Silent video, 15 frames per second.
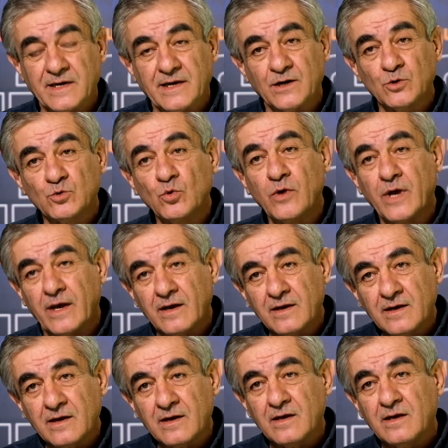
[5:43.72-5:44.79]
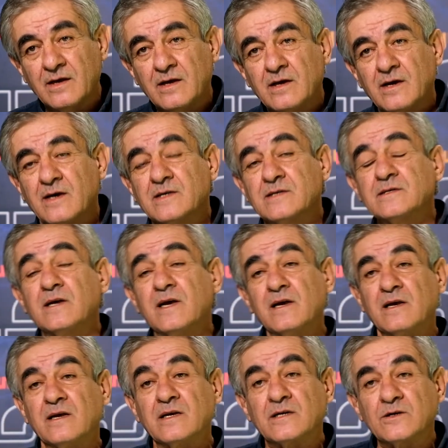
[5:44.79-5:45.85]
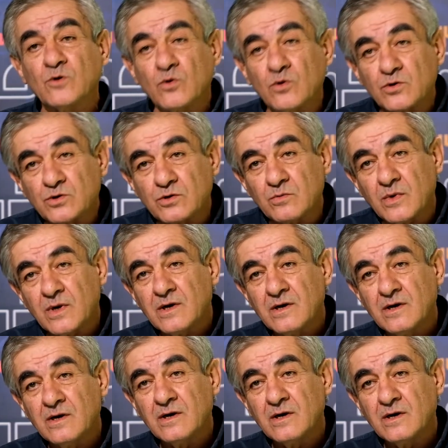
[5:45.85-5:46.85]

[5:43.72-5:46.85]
will shout, "Stop," and take your hand. It's profitable.